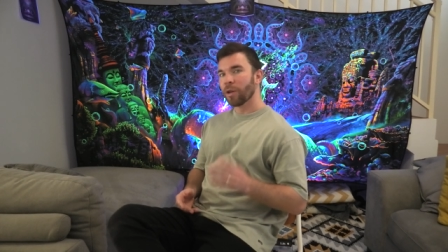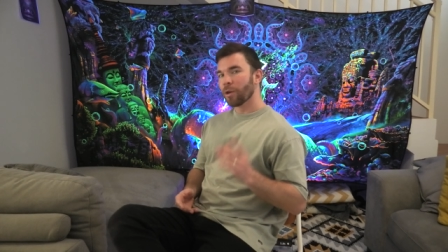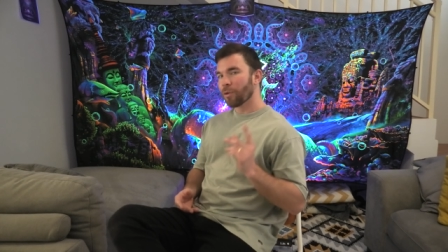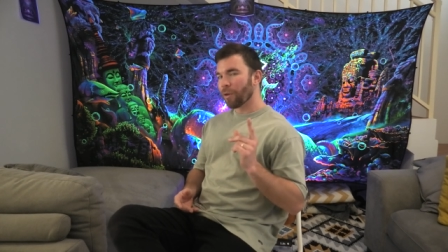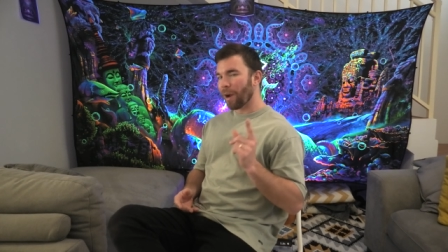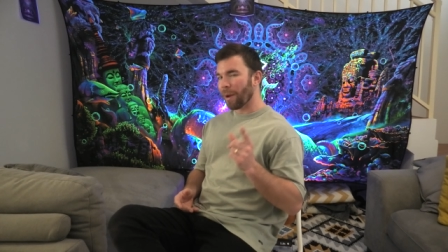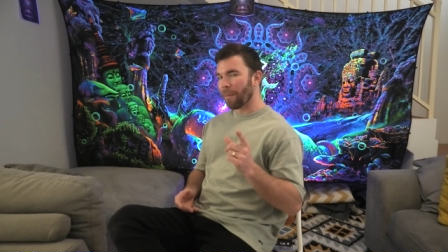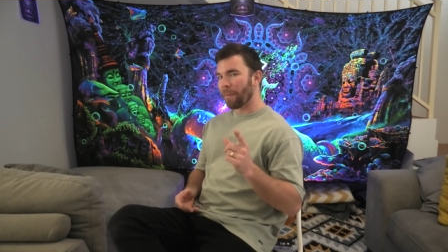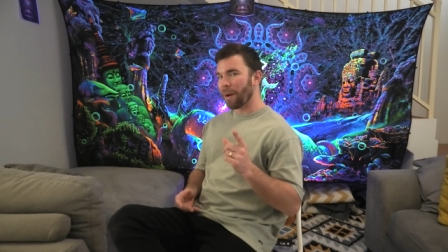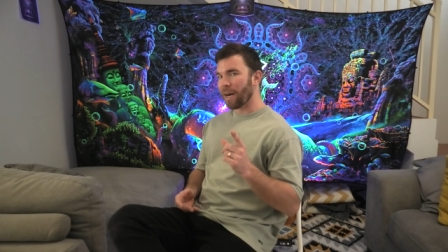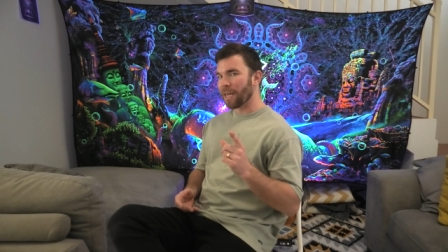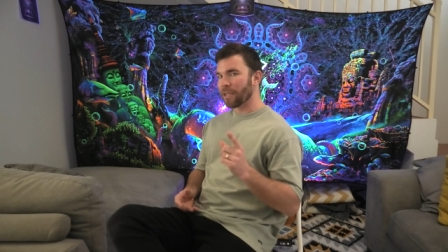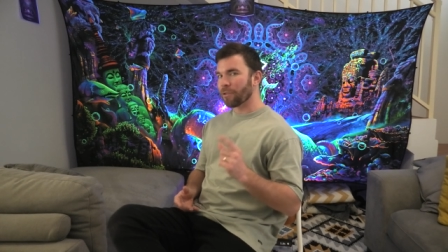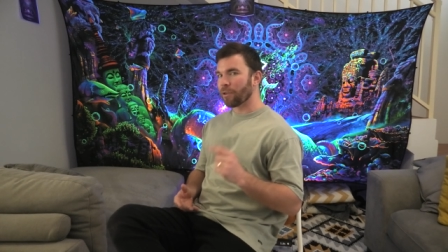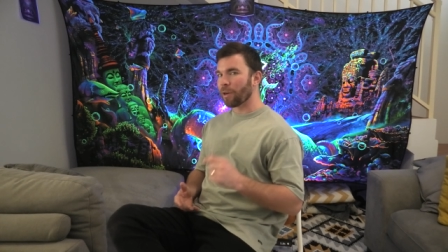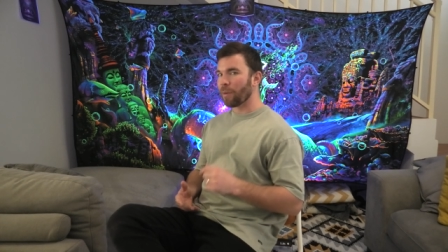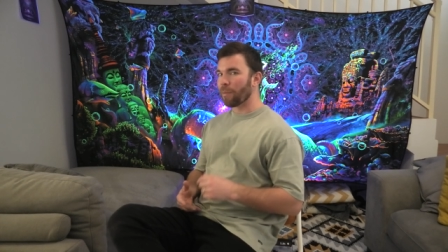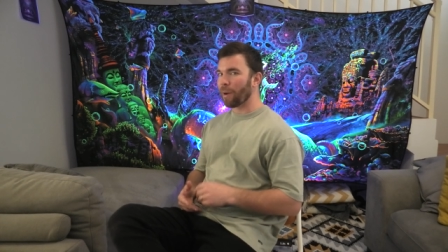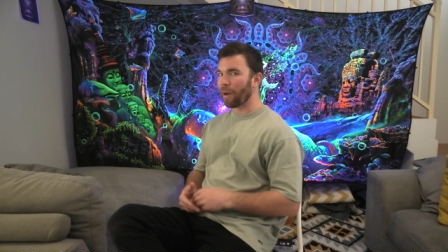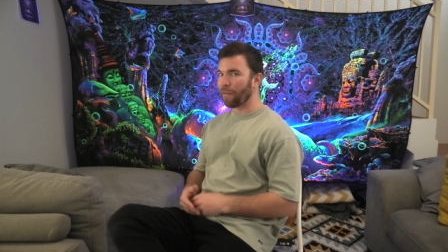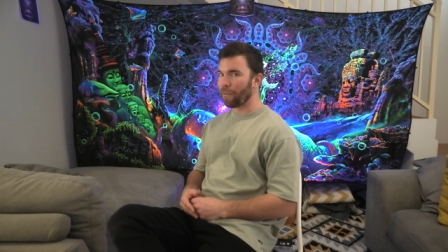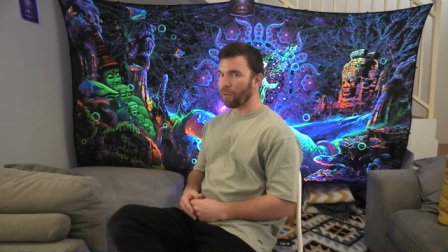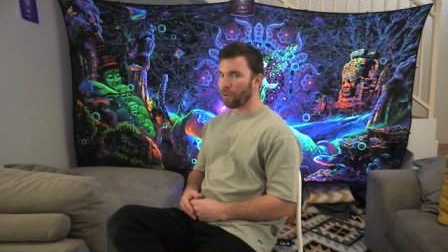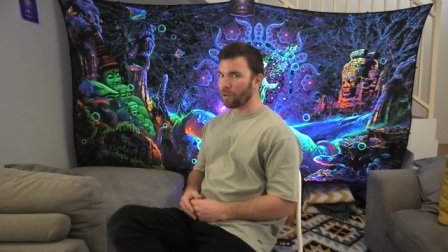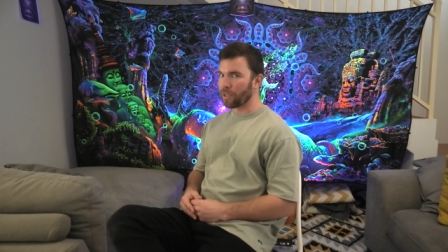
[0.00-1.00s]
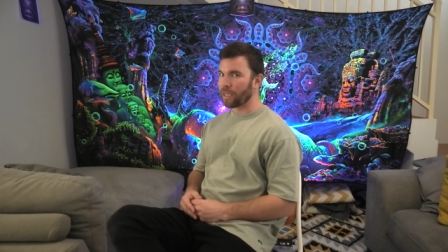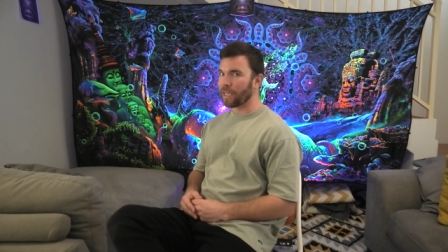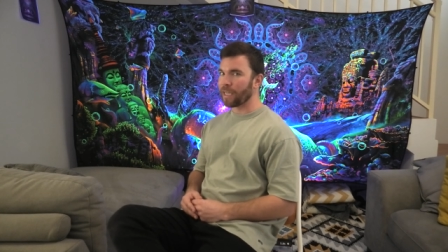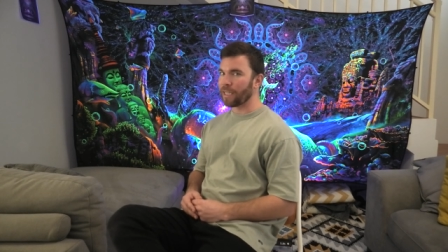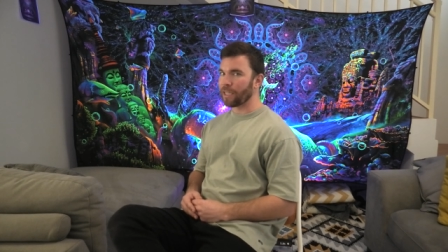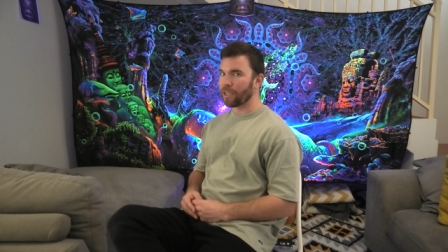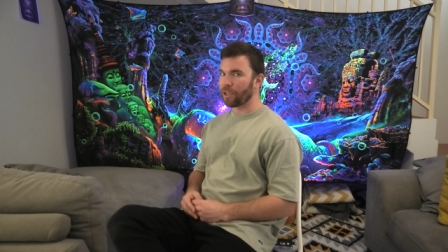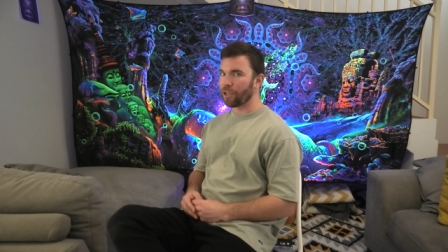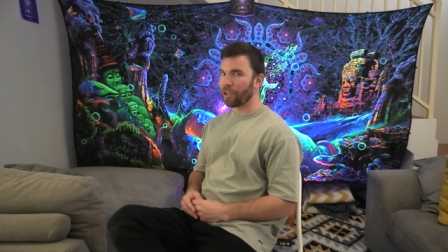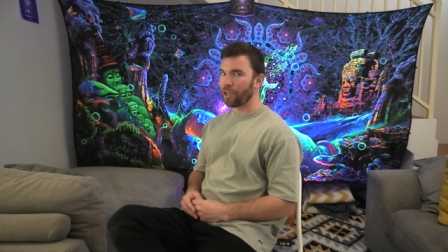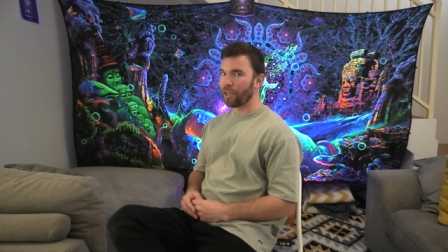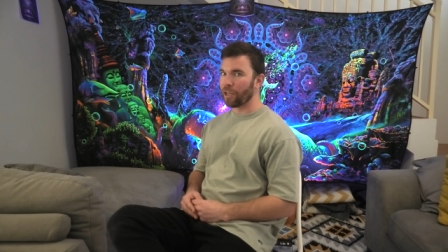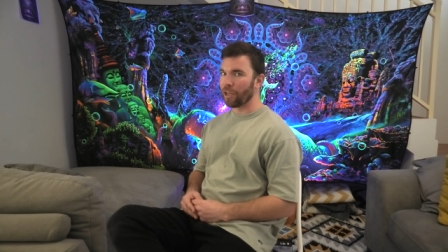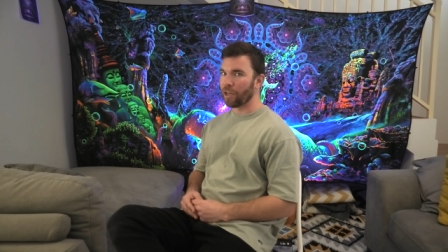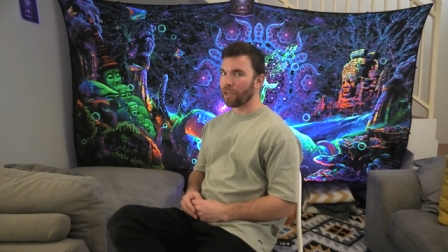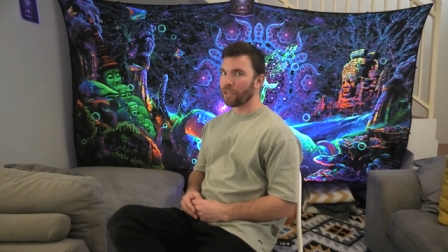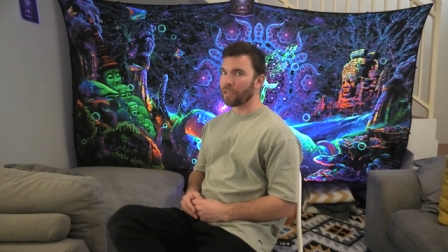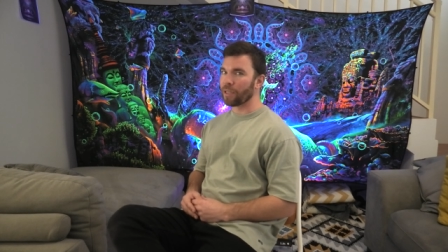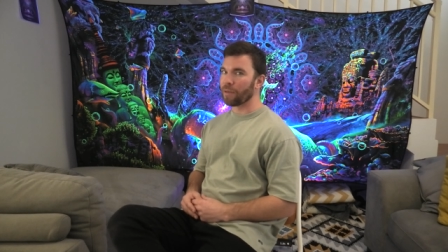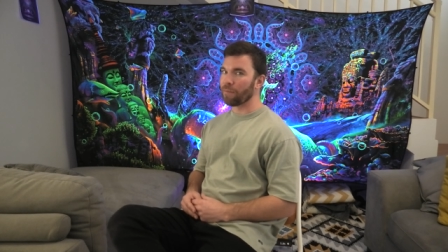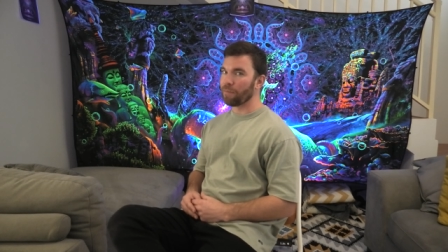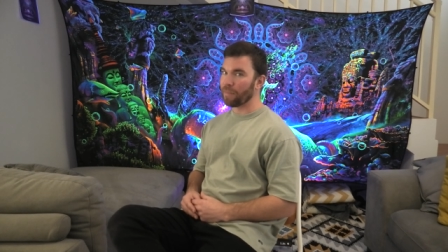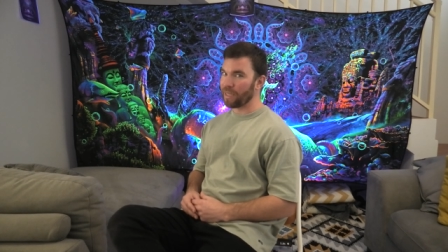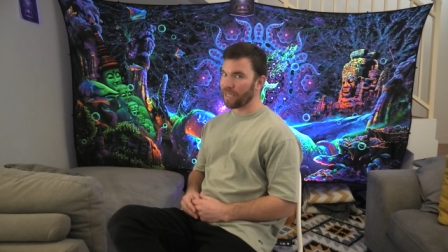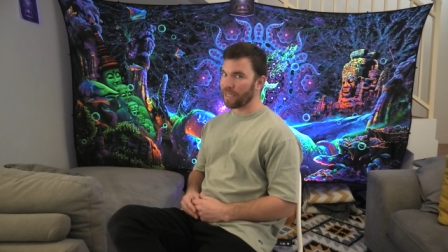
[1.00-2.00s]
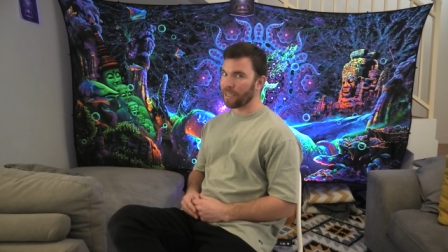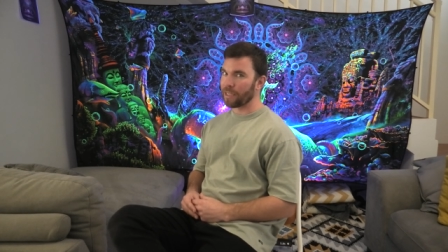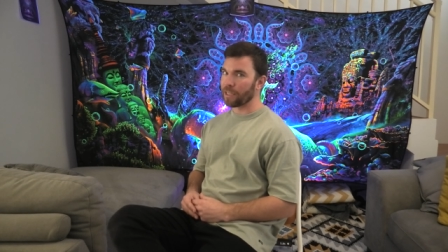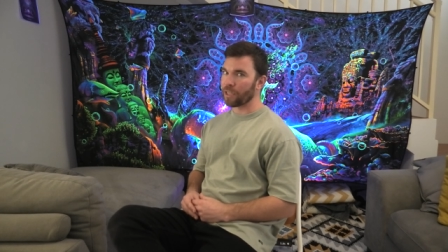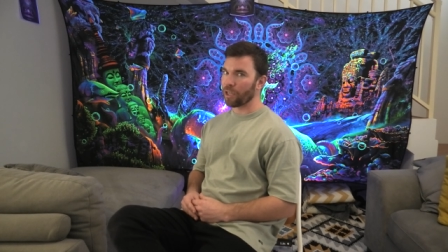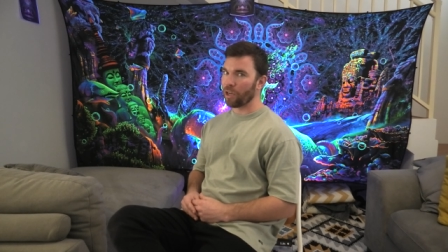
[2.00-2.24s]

Great mastering by 4CN Studios and Mr.